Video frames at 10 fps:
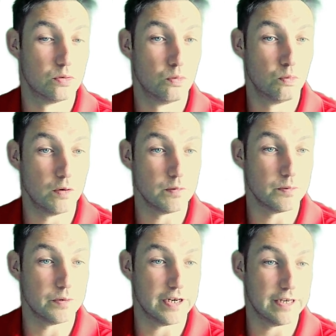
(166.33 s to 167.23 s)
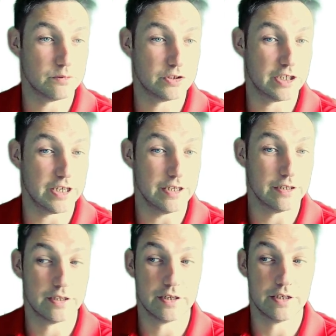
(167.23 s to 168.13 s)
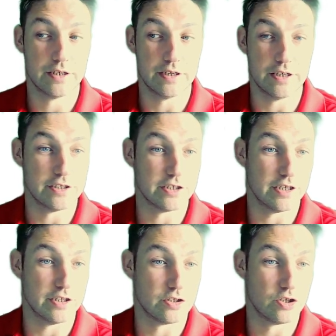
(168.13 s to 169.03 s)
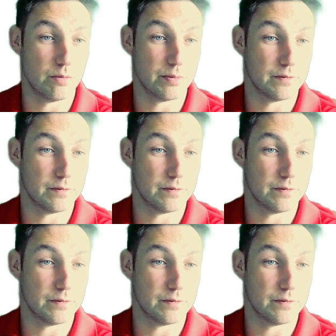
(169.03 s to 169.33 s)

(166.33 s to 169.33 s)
what we will now see is that in the top